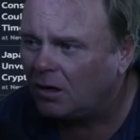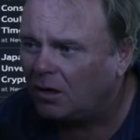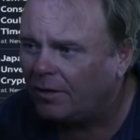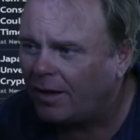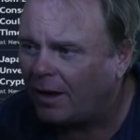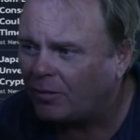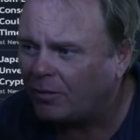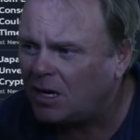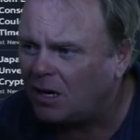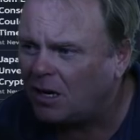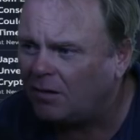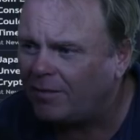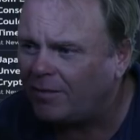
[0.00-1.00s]
That was it.
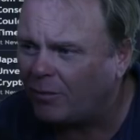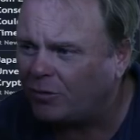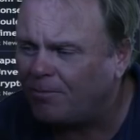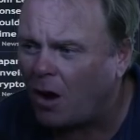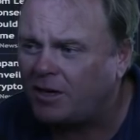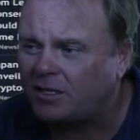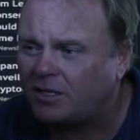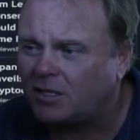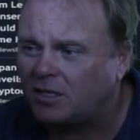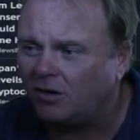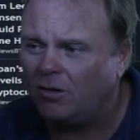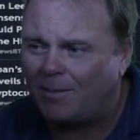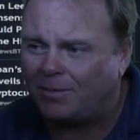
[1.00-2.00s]
That was your buy zone.
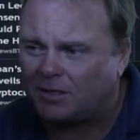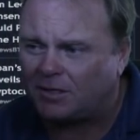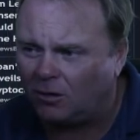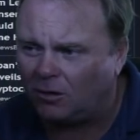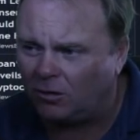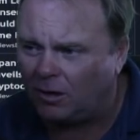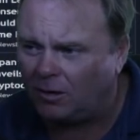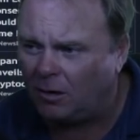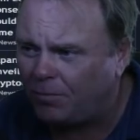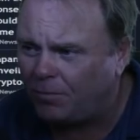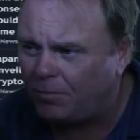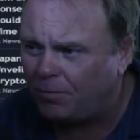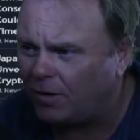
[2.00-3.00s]
Absolutely
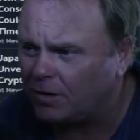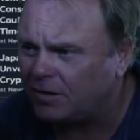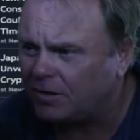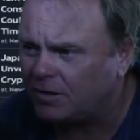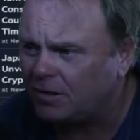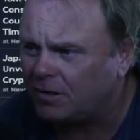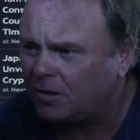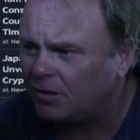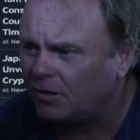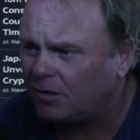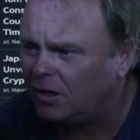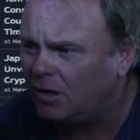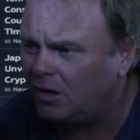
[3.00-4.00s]
perfect,
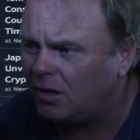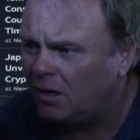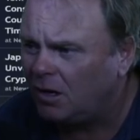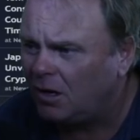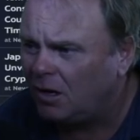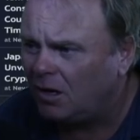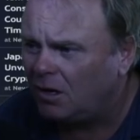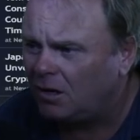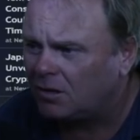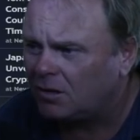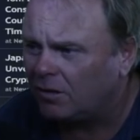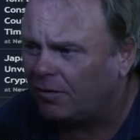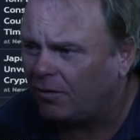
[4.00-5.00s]
right? So the
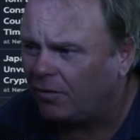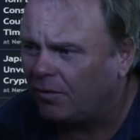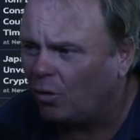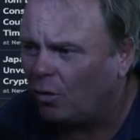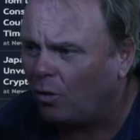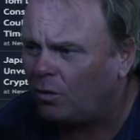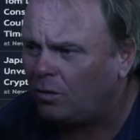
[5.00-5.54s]
4.